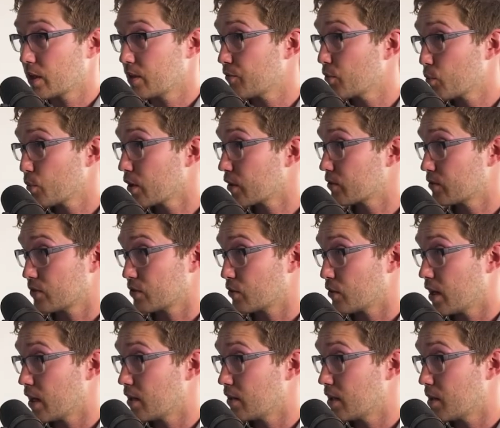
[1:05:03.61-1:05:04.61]
And if it works, it's
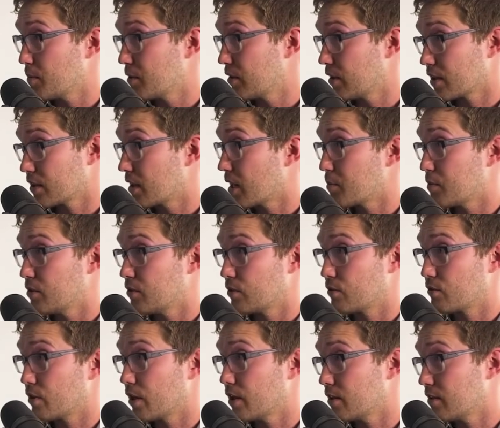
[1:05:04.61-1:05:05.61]
great. I mean, like that means
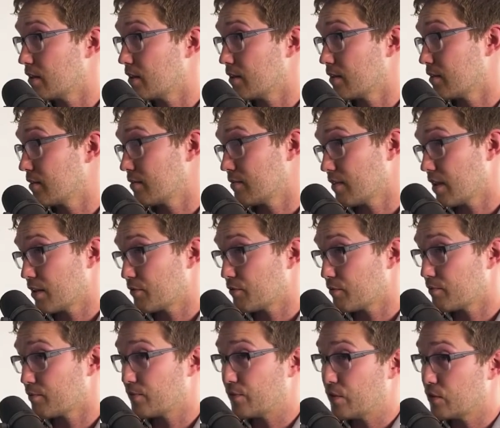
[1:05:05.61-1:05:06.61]
you're right. And then that
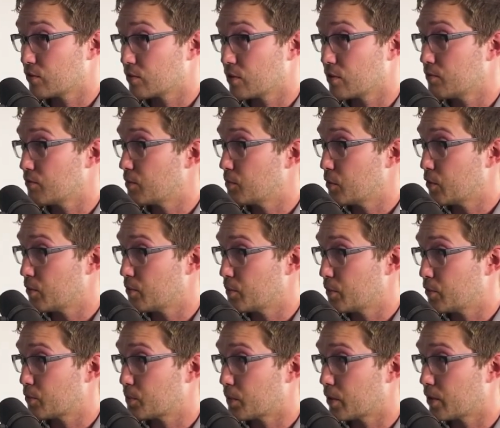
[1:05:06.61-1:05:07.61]
feels good for the
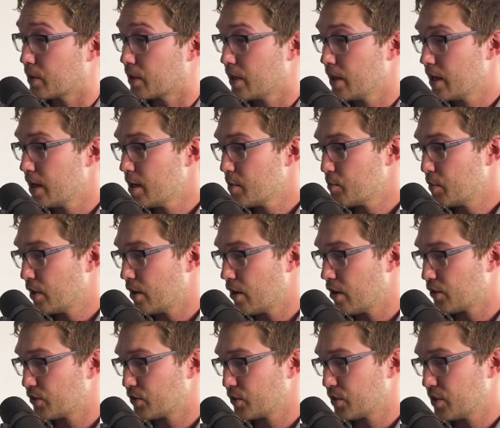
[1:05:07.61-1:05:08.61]
most part. But
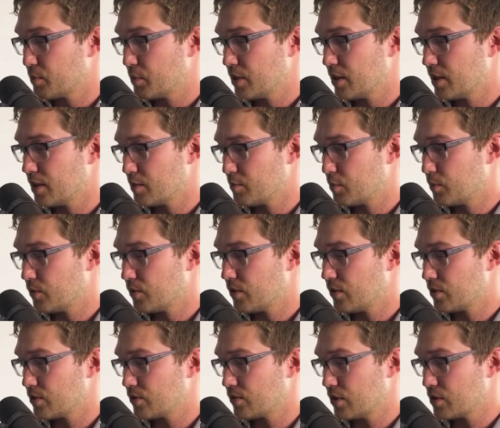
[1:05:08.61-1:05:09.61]
also to be in a
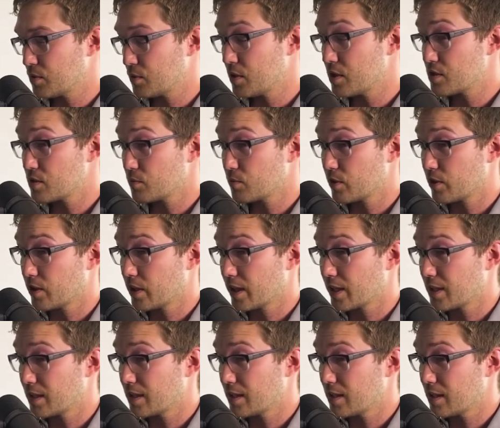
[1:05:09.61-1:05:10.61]
situation where you're
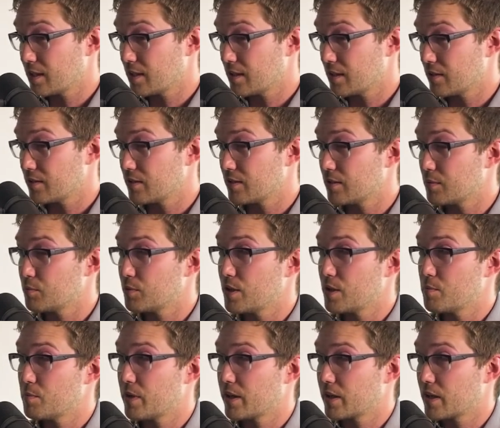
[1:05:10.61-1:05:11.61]
like, this isn't
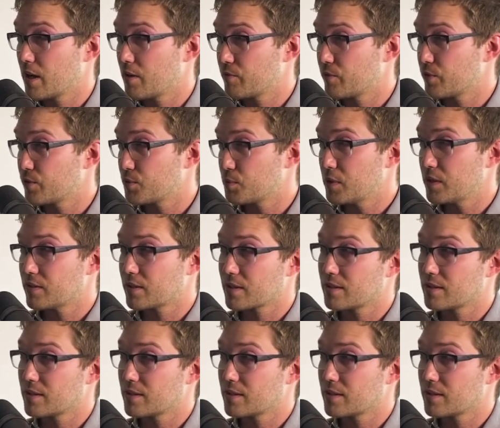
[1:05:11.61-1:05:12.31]
in my comfort space.